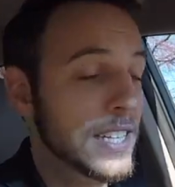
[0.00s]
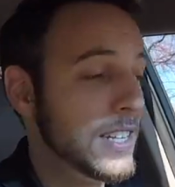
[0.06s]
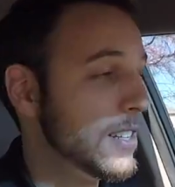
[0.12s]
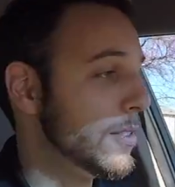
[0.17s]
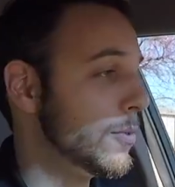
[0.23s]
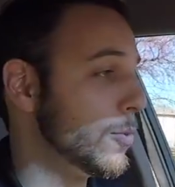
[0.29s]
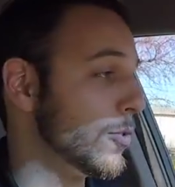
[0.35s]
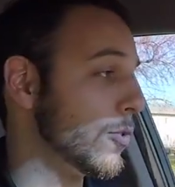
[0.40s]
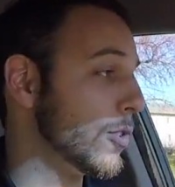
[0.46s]
in
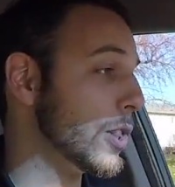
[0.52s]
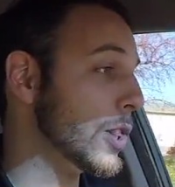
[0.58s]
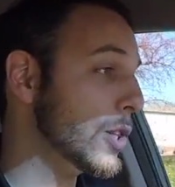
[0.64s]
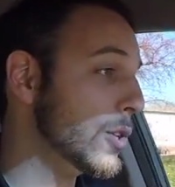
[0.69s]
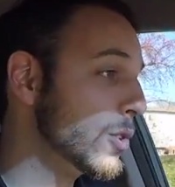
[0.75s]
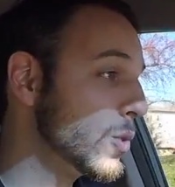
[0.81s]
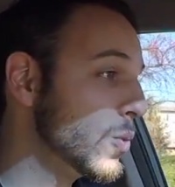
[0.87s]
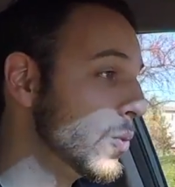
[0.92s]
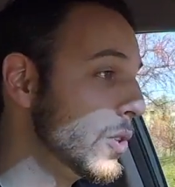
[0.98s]
here, which
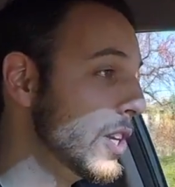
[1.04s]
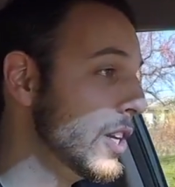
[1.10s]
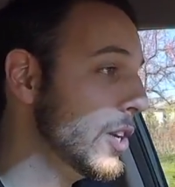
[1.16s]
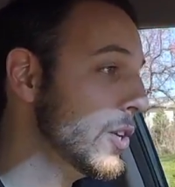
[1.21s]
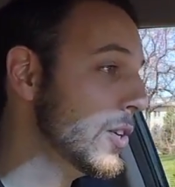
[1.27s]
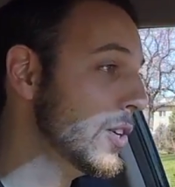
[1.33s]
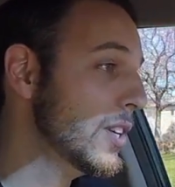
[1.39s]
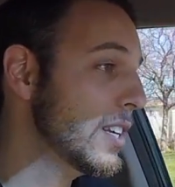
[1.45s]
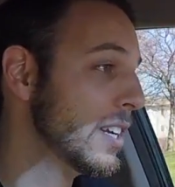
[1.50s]
looks really
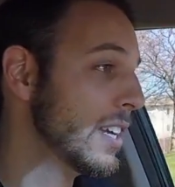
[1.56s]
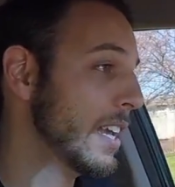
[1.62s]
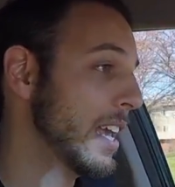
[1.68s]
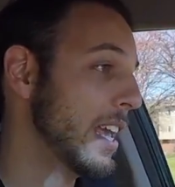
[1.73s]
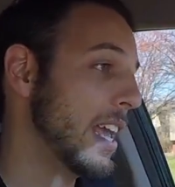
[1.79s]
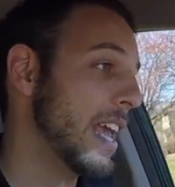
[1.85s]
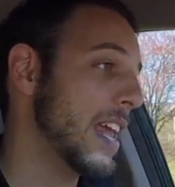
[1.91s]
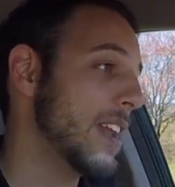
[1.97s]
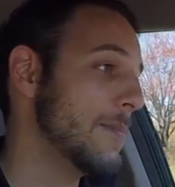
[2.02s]
good.
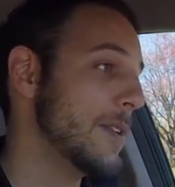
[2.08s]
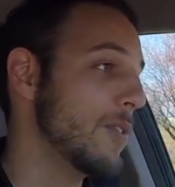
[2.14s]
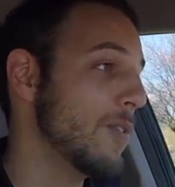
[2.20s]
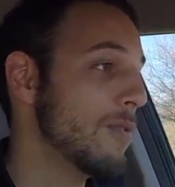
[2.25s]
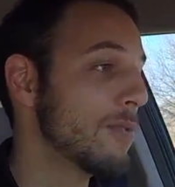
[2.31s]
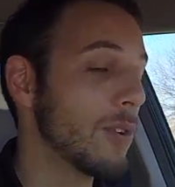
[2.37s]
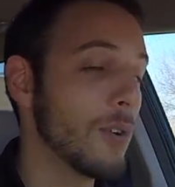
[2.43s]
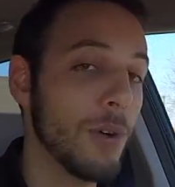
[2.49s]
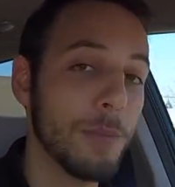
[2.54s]
And I mean,
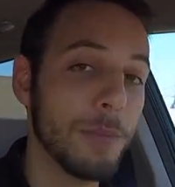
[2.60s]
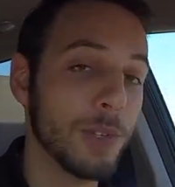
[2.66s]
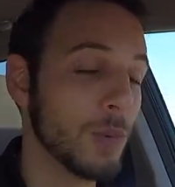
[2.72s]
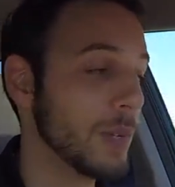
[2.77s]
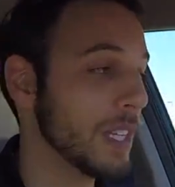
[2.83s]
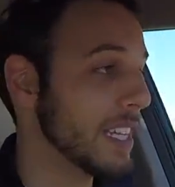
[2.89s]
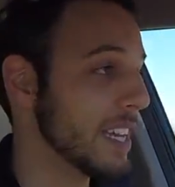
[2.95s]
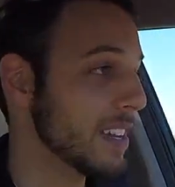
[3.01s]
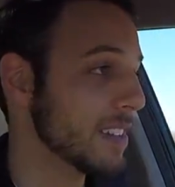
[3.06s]
overall,
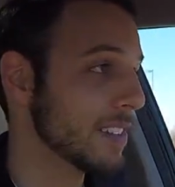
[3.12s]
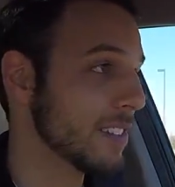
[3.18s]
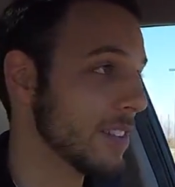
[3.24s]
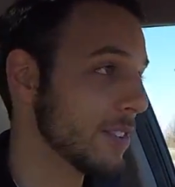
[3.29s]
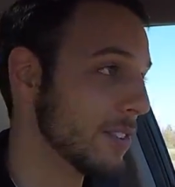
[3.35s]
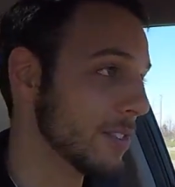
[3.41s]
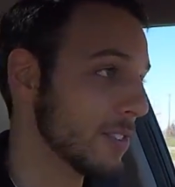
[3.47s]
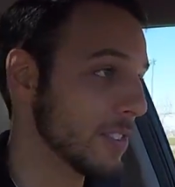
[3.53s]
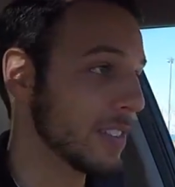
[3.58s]
between the
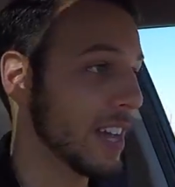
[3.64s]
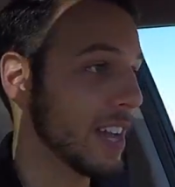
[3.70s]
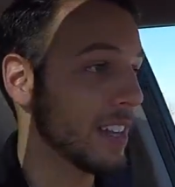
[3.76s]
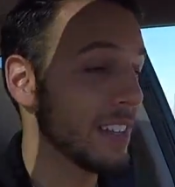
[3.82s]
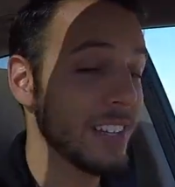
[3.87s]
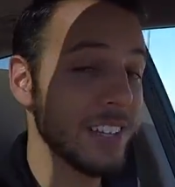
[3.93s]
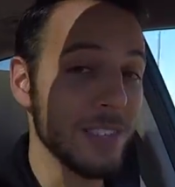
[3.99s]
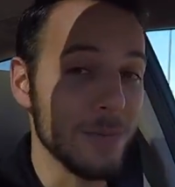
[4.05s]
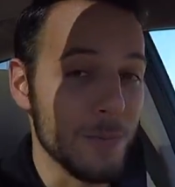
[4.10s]
exterior
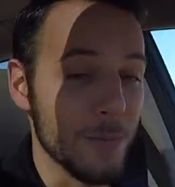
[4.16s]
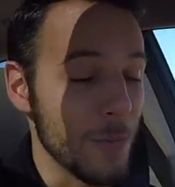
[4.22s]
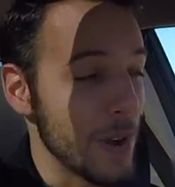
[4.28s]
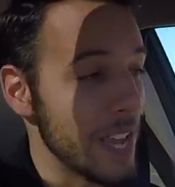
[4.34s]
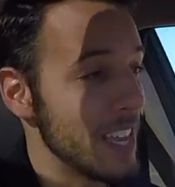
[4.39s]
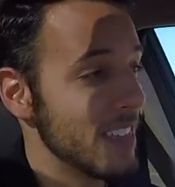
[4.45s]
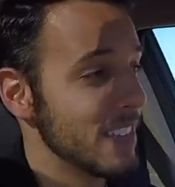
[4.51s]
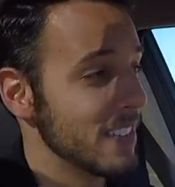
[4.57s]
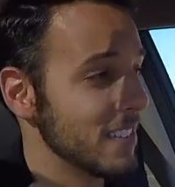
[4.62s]
styling and the
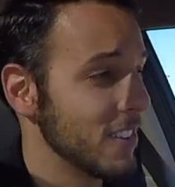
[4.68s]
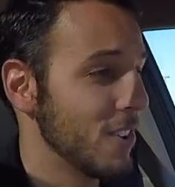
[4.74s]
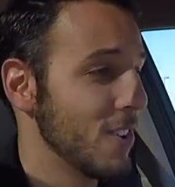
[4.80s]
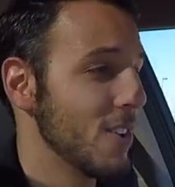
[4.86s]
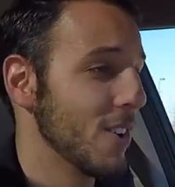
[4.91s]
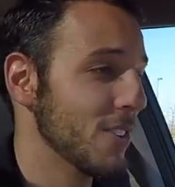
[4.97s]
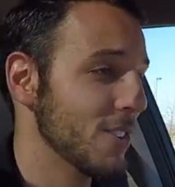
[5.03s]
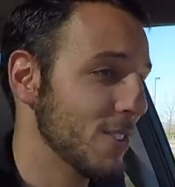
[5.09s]
way this car